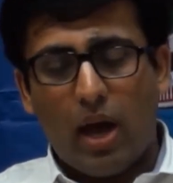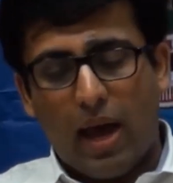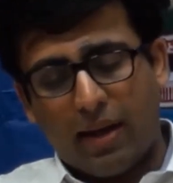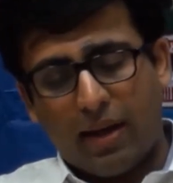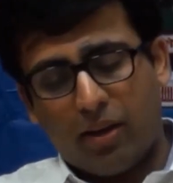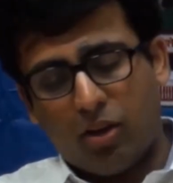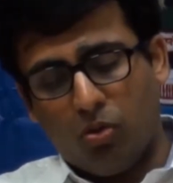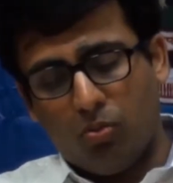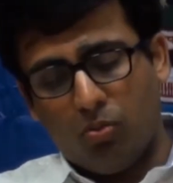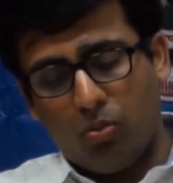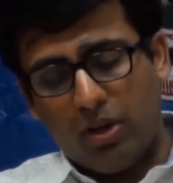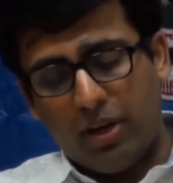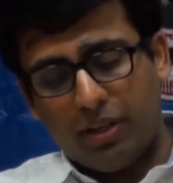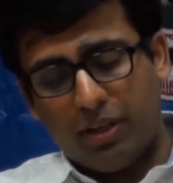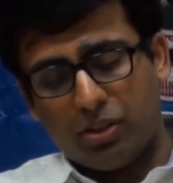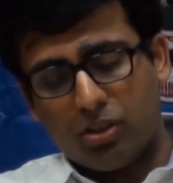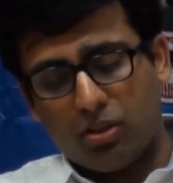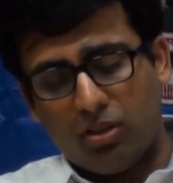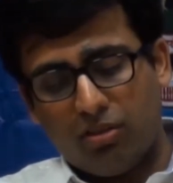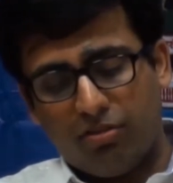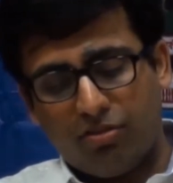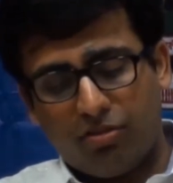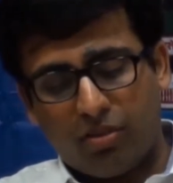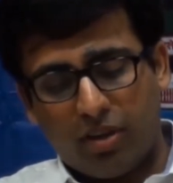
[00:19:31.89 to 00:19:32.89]

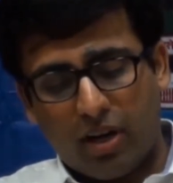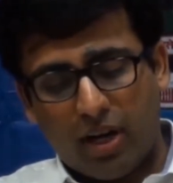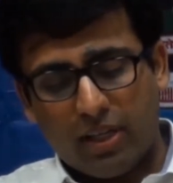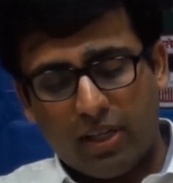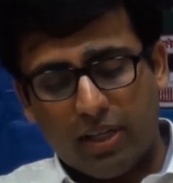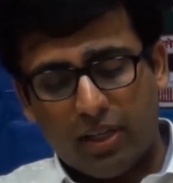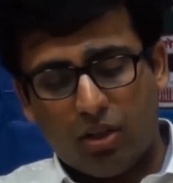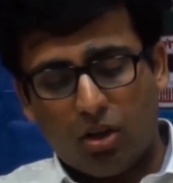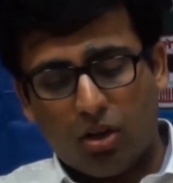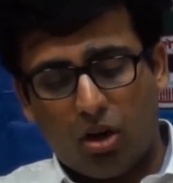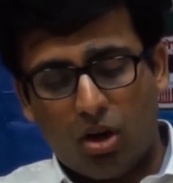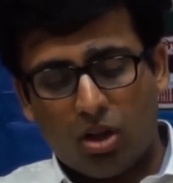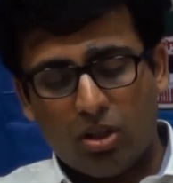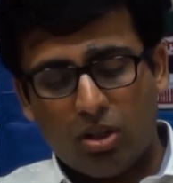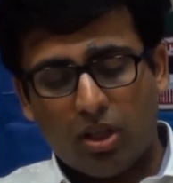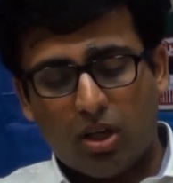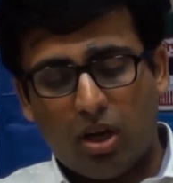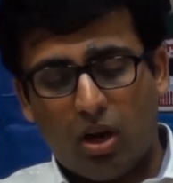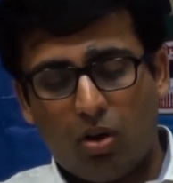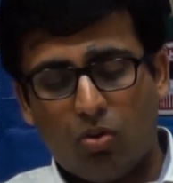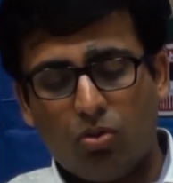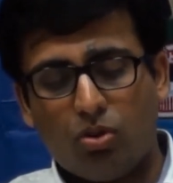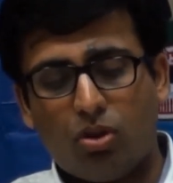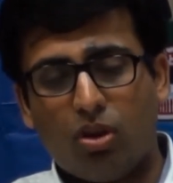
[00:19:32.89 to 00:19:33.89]
accumulation of credit on
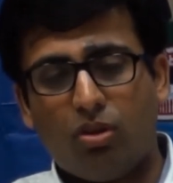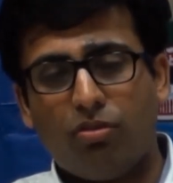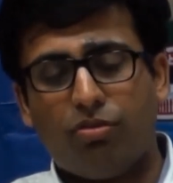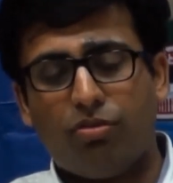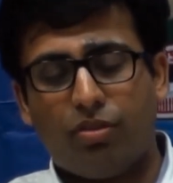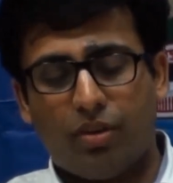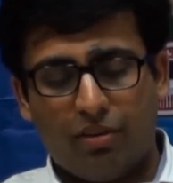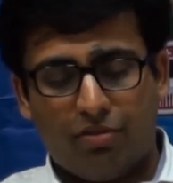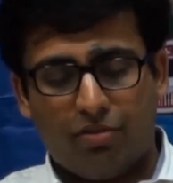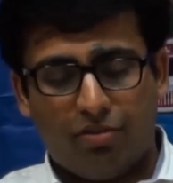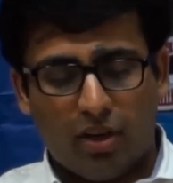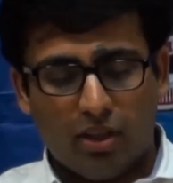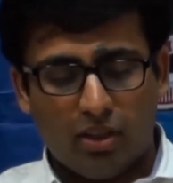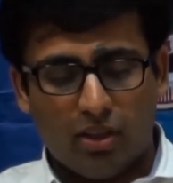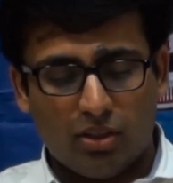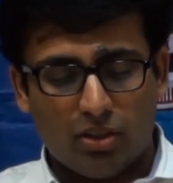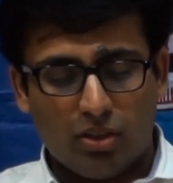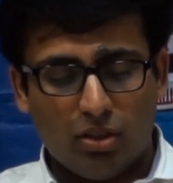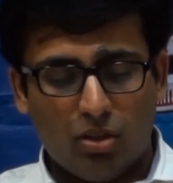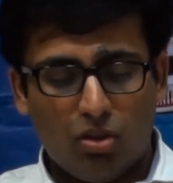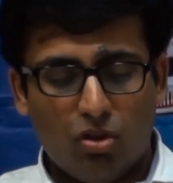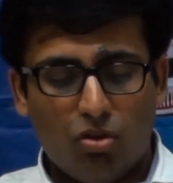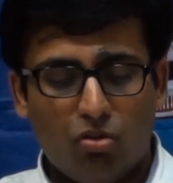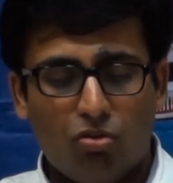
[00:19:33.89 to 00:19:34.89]
account of
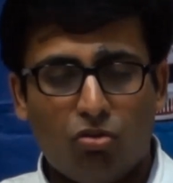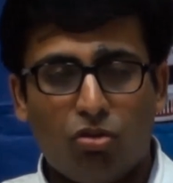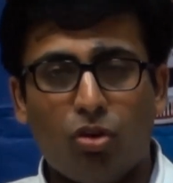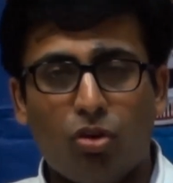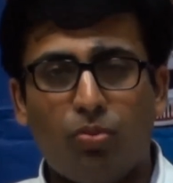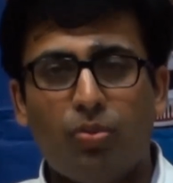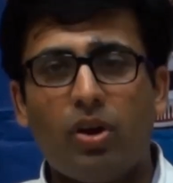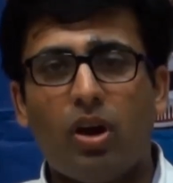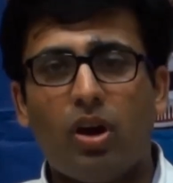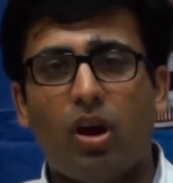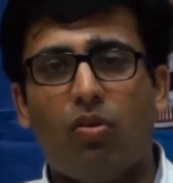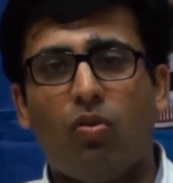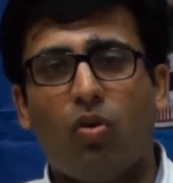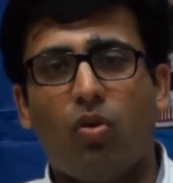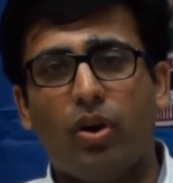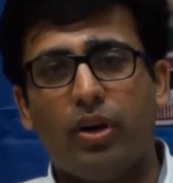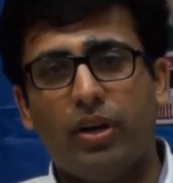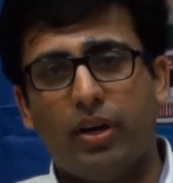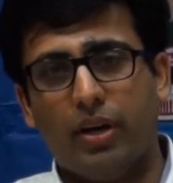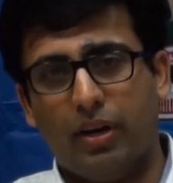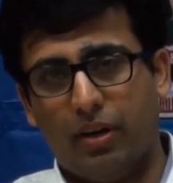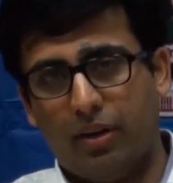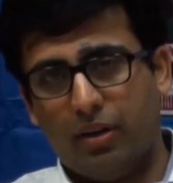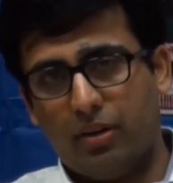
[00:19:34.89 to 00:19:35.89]
refunds would be
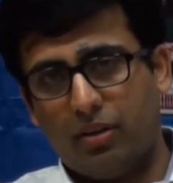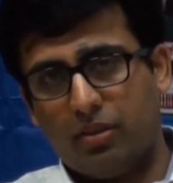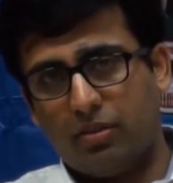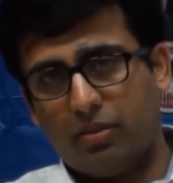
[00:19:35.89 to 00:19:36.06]
avoided.